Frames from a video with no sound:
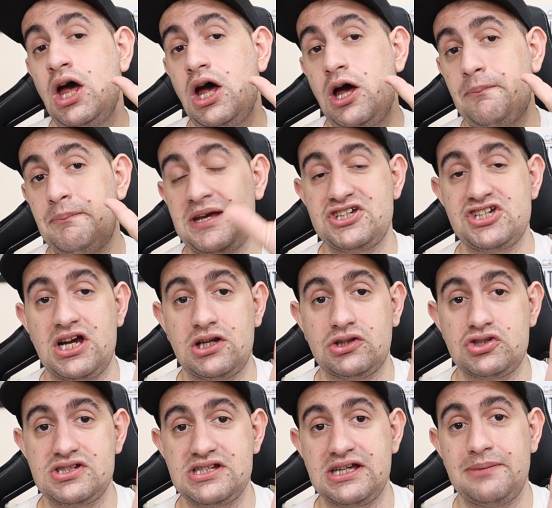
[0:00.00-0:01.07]
Uh, big shout
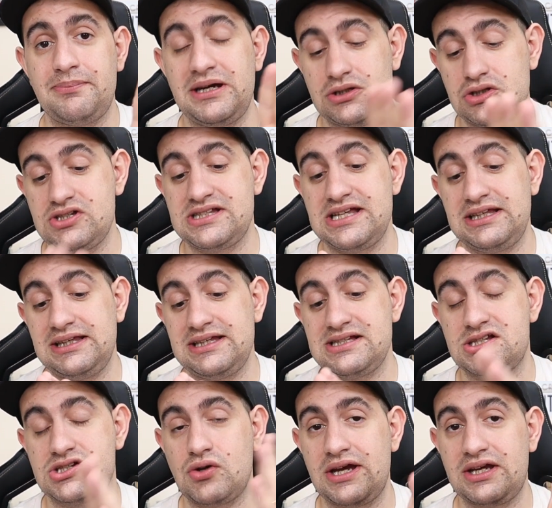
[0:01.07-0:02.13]
out to Seagabuy to send
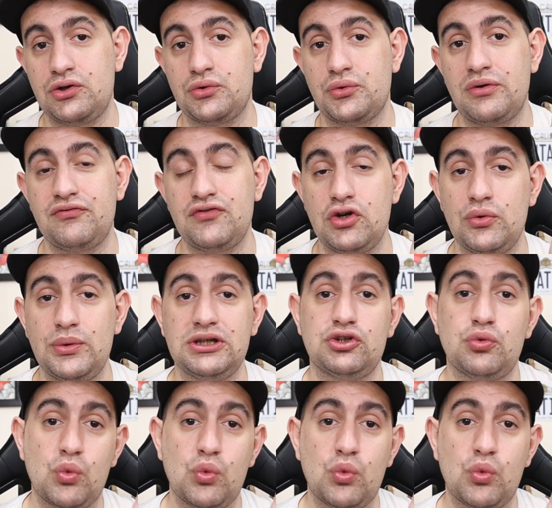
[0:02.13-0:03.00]
this so I could review it.